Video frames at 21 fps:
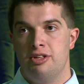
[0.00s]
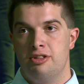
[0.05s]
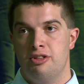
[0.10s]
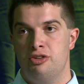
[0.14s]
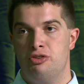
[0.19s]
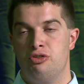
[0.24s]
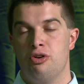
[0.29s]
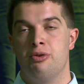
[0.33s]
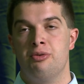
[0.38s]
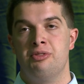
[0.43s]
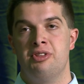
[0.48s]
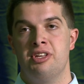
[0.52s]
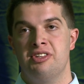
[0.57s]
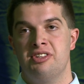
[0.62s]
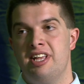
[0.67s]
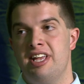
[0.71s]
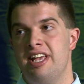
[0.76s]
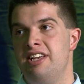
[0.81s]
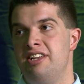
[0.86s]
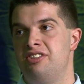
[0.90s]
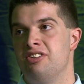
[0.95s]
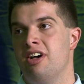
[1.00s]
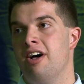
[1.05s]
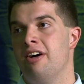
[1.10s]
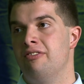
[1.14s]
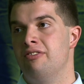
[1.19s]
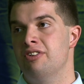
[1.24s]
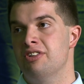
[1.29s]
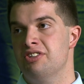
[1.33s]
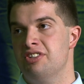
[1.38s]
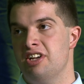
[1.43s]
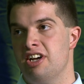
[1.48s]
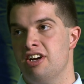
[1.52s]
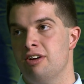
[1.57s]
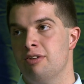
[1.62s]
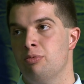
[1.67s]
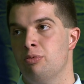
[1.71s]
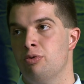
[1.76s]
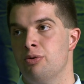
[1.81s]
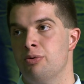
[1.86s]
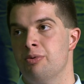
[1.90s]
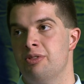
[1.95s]
The drone then takes off and is
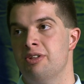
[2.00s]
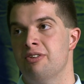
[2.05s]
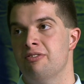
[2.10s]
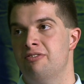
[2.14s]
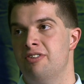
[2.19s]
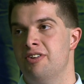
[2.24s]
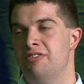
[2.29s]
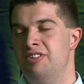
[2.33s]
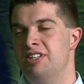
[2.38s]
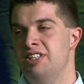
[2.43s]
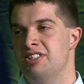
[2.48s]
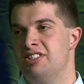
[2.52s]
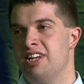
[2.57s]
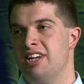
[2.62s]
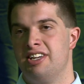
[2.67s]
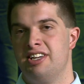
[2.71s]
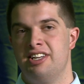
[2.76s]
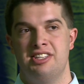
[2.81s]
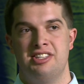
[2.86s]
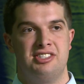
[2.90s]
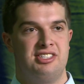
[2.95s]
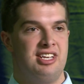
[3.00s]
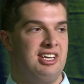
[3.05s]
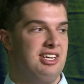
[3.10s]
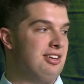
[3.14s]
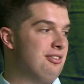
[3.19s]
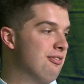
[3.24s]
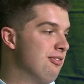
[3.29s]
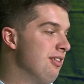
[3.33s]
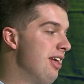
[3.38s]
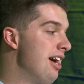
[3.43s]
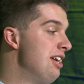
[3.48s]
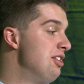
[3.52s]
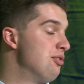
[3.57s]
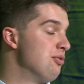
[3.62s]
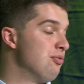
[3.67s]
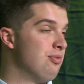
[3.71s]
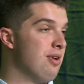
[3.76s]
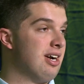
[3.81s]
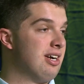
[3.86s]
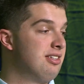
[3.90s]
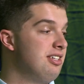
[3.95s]
airborne within 15 seconds and can fly
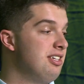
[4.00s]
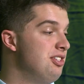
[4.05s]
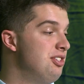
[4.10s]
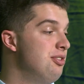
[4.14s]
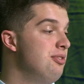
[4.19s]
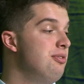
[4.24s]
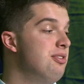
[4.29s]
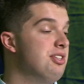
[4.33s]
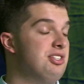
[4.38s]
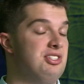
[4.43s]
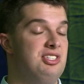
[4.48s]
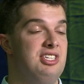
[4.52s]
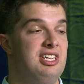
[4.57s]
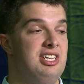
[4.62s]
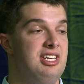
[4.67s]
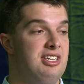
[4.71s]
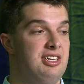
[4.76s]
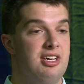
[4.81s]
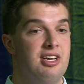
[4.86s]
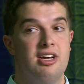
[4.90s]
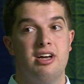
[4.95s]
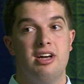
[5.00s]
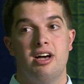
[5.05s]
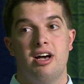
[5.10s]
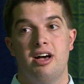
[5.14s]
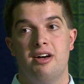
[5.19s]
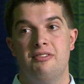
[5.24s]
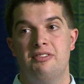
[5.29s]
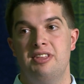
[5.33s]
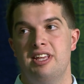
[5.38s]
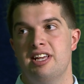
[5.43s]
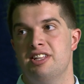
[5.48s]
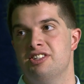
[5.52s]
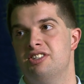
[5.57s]
directly to the scene of the